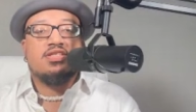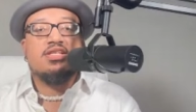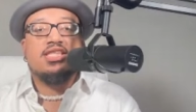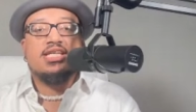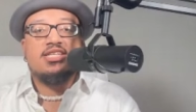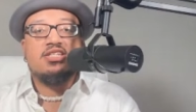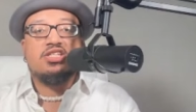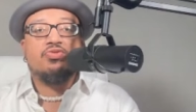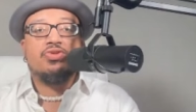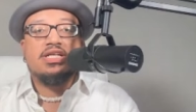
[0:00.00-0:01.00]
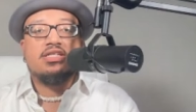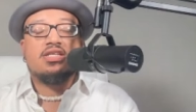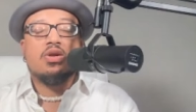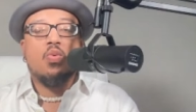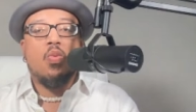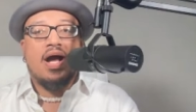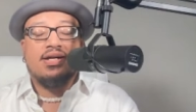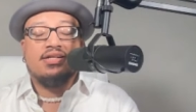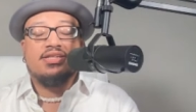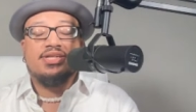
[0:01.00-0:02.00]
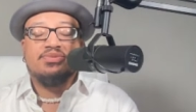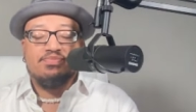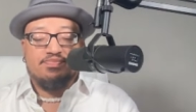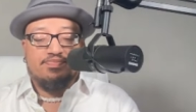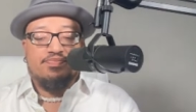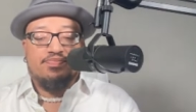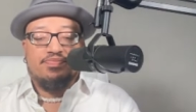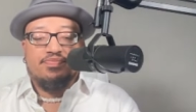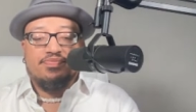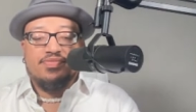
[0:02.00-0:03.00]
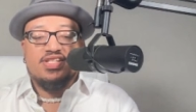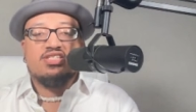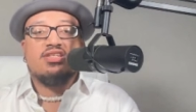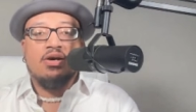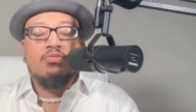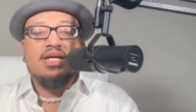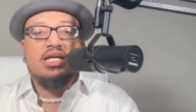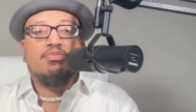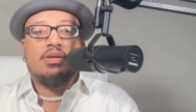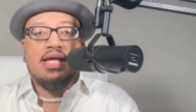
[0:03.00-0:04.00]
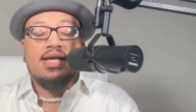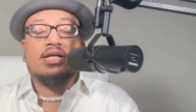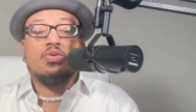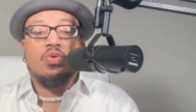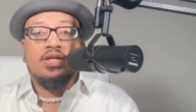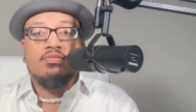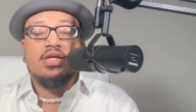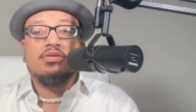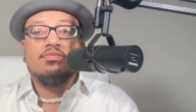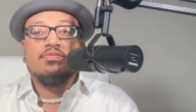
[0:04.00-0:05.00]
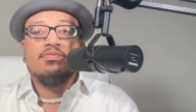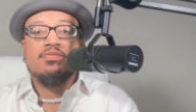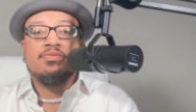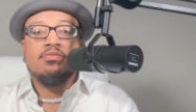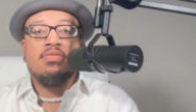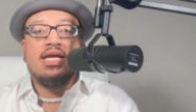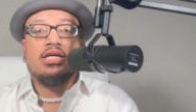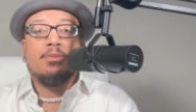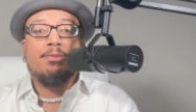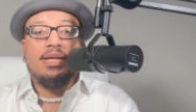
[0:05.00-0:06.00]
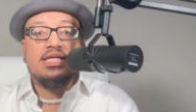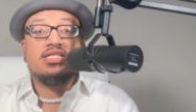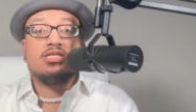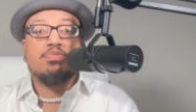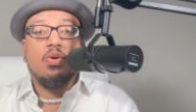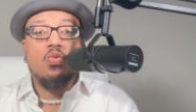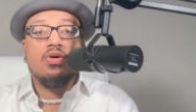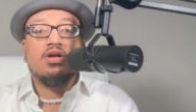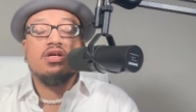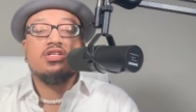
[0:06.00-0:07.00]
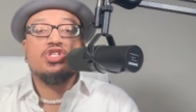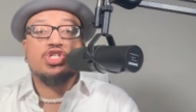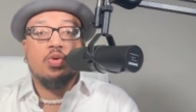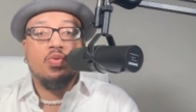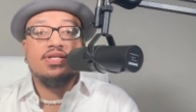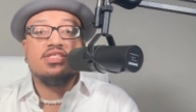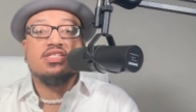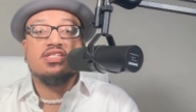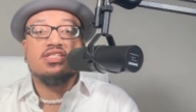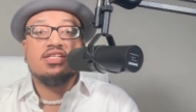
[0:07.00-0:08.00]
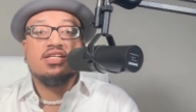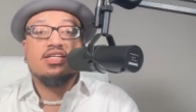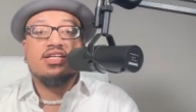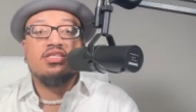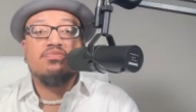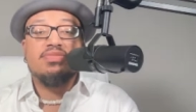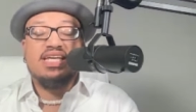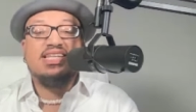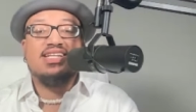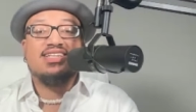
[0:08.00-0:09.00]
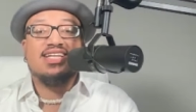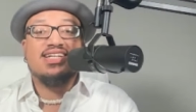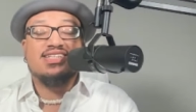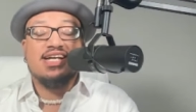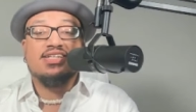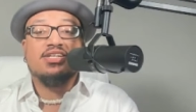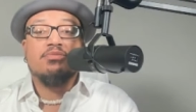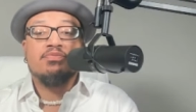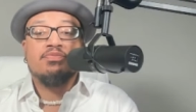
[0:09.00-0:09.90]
See, this is the reason why so many black women make piss poor choices in the men that they date.